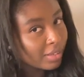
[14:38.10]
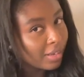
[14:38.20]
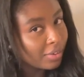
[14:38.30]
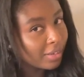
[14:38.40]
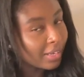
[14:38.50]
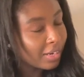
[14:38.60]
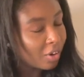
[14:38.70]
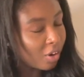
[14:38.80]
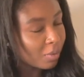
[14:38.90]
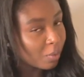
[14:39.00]
And you get an
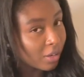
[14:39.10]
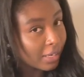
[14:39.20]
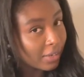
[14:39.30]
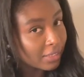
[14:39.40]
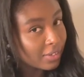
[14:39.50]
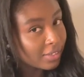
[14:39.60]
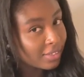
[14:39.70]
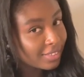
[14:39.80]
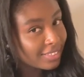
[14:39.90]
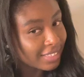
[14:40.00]
arm workout out of
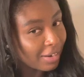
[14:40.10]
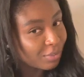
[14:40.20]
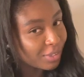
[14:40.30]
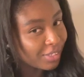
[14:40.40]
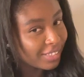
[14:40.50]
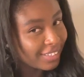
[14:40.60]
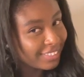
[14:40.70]
this after you're done.